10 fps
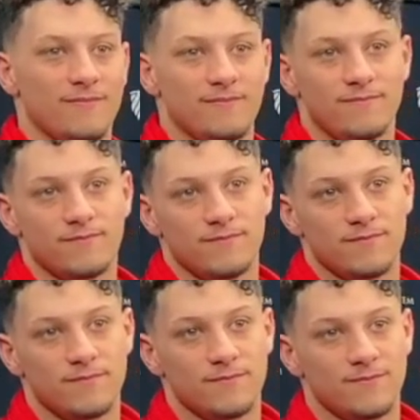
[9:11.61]
from your
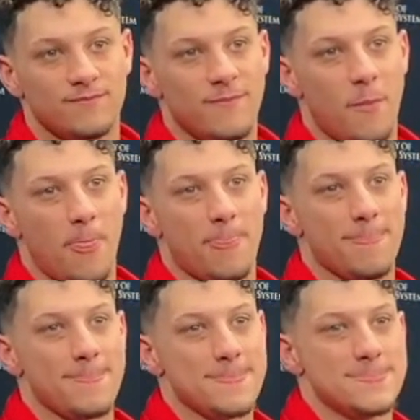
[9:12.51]
perspective
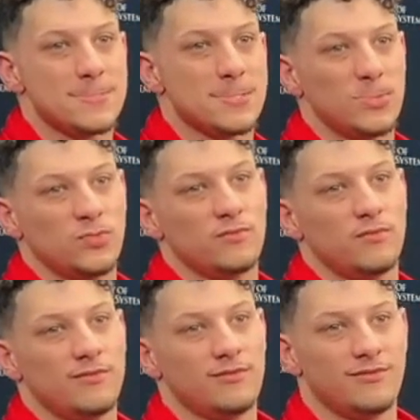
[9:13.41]
just what
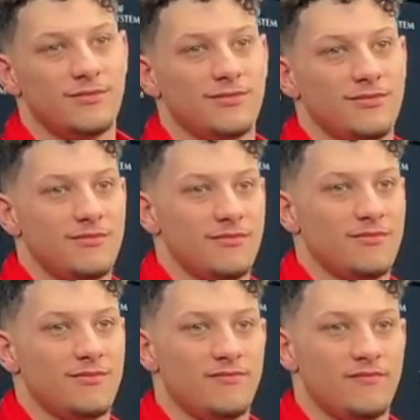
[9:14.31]
kind of emotional
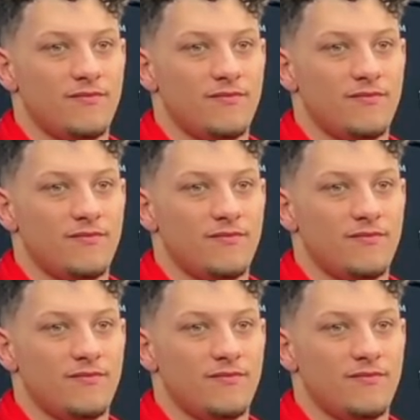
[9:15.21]
lift was it